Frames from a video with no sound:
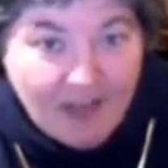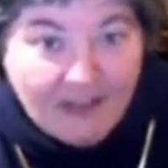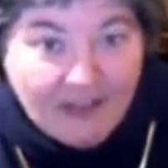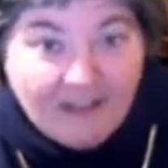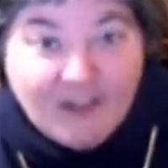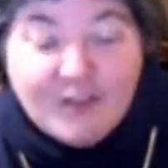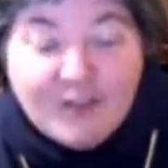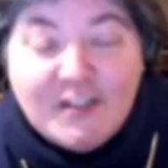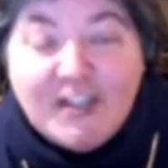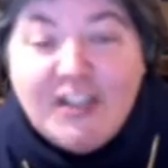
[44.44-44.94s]

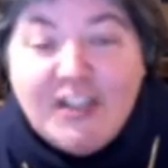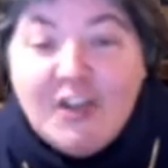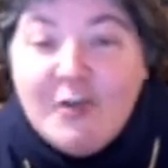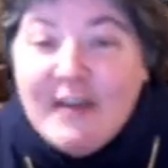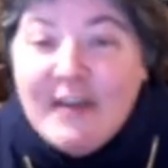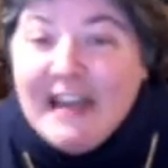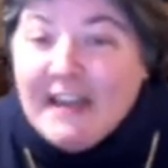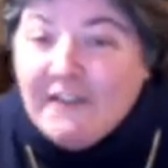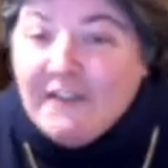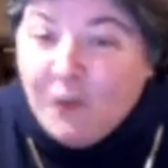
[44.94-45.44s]
There's a
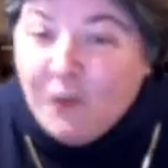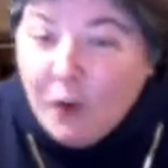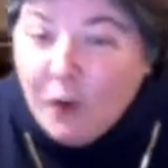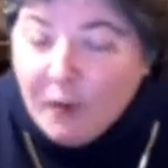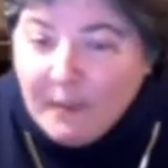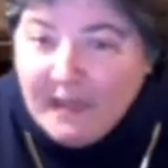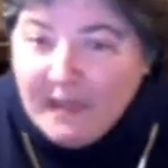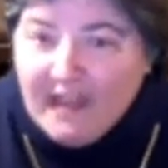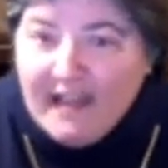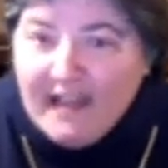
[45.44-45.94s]
unique
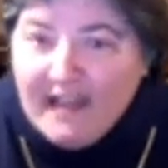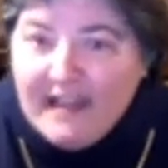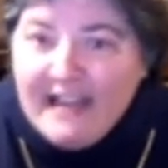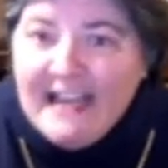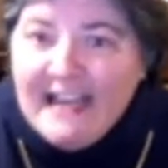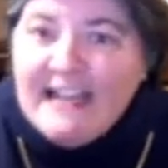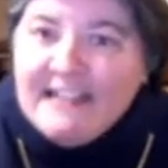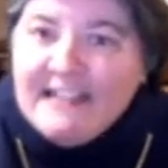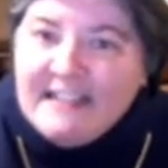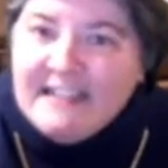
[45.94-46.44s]
formula
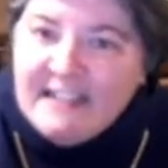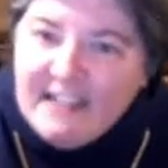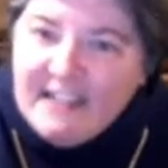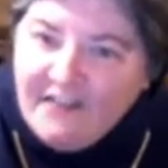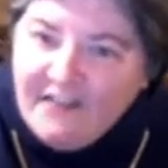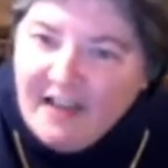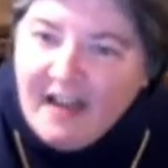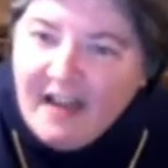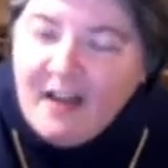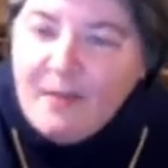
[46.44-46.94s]
to
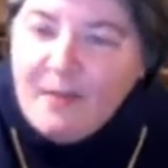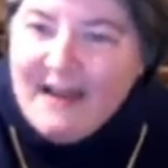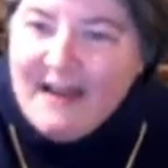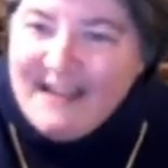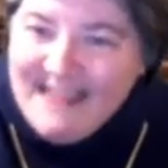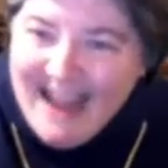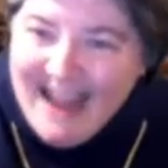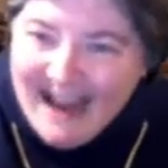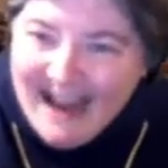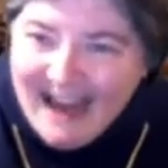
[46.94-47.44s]

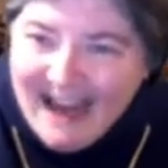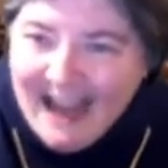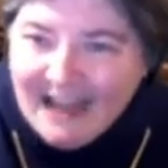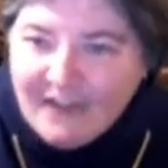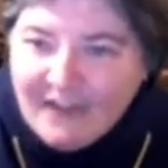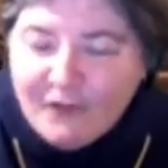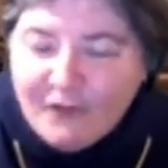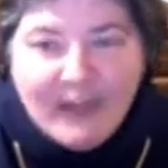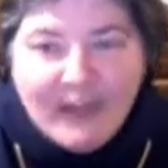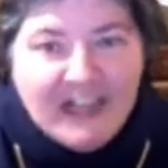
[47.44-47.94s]
developing that
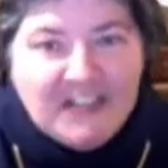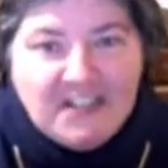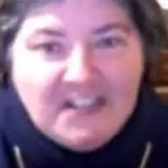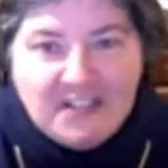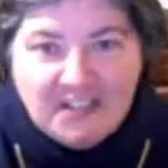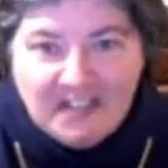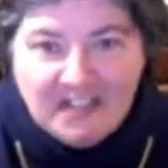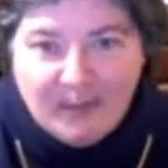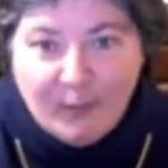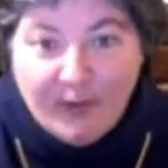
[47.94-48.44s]
kind of
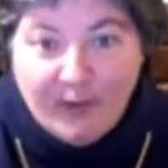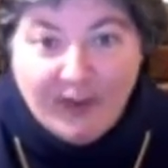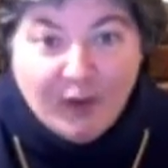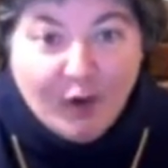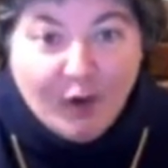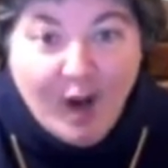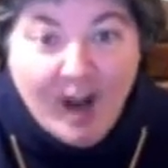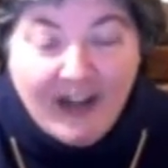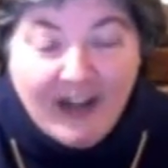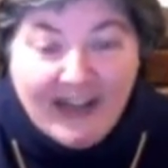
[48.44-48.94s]
relationship with
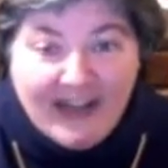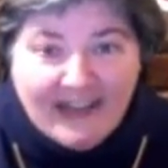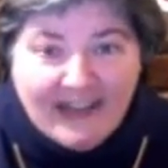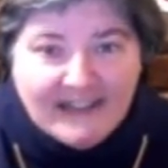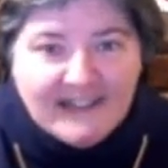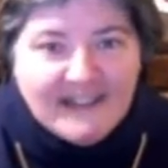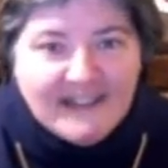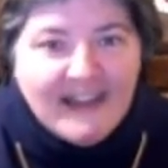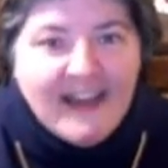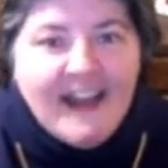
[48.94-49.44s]
your
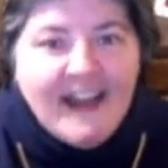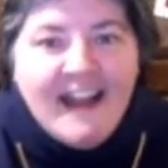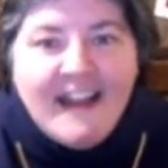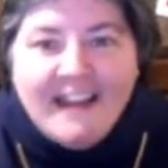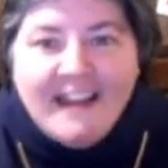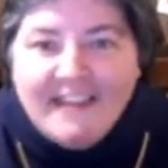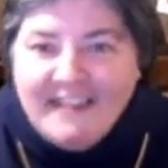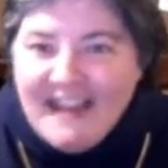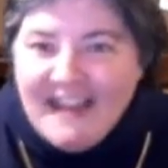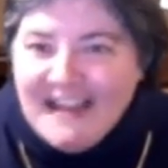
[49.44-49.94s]
audience,
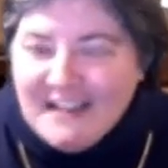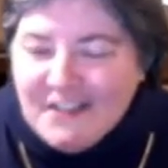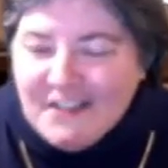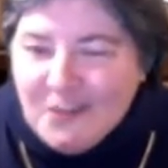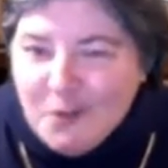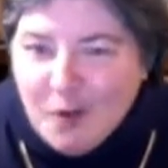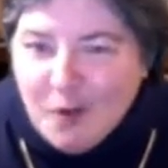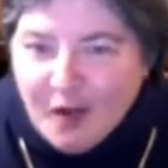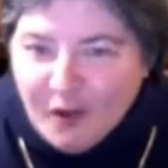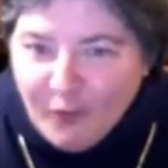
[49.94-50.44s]
thanks
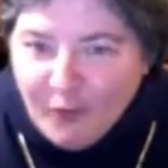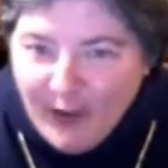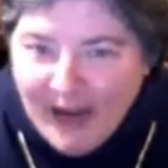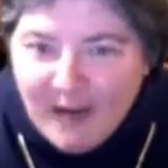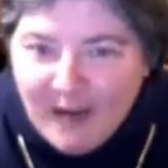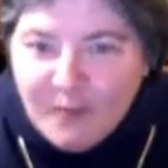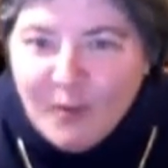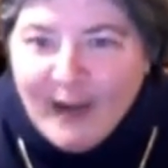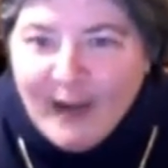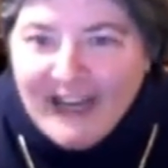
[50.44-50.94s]
to our
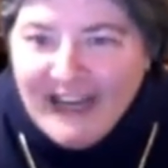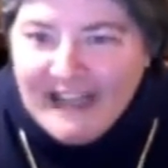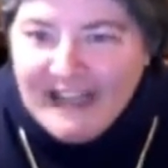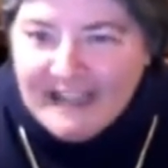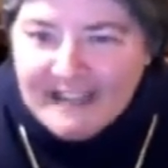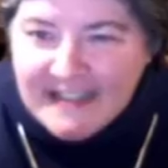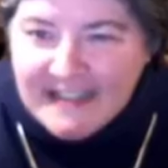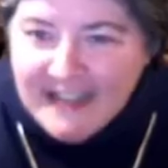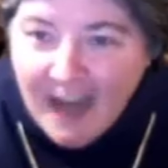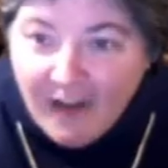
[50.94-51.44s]
groundbreaking
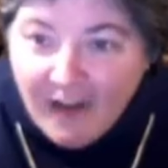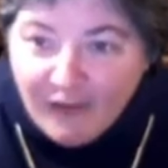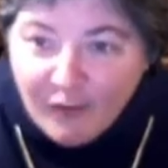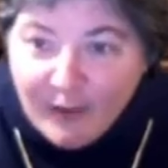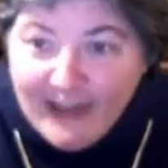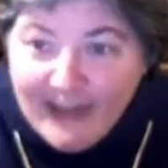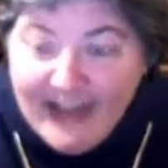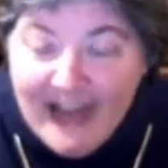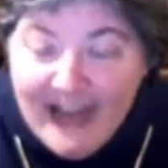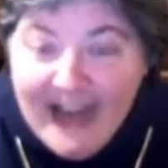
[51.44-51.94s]

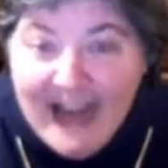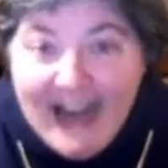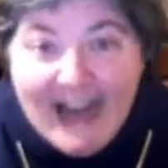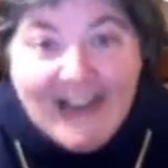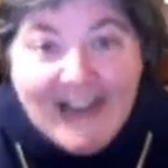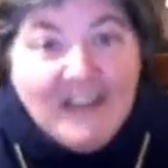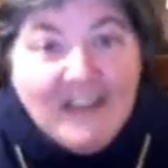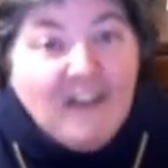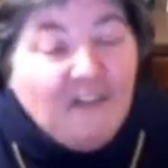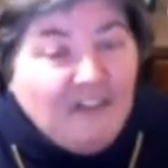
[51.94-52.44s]
discovery
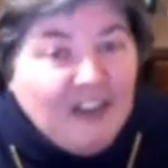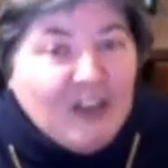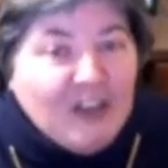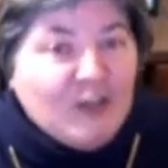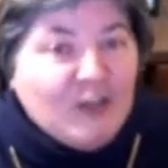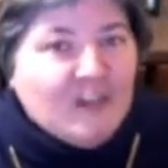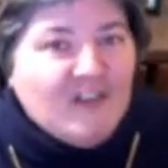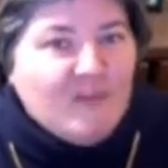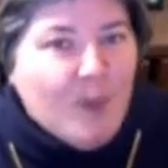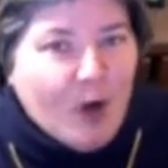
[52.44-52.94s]
in the
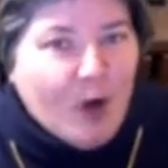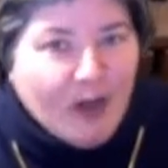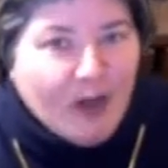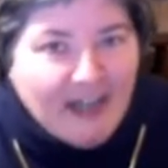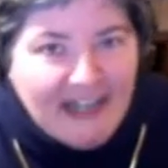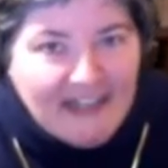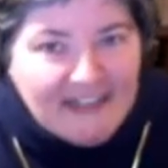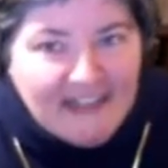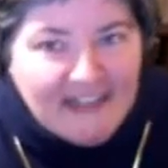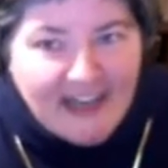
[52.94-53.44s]
field of
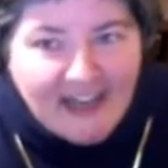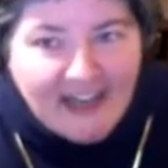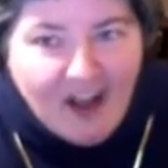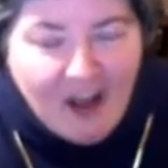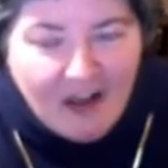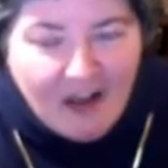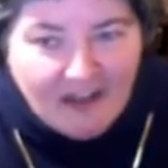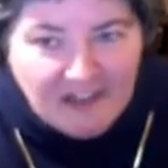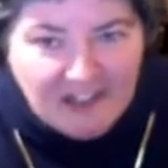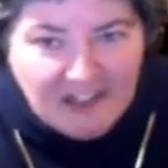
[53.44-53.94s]
marketing
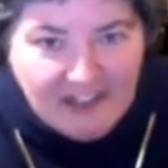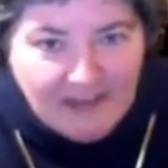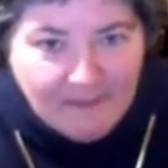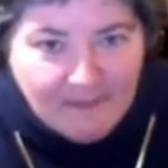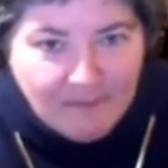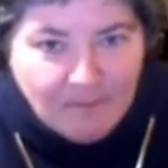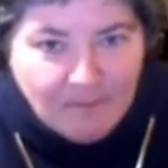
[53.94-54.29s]
psychology.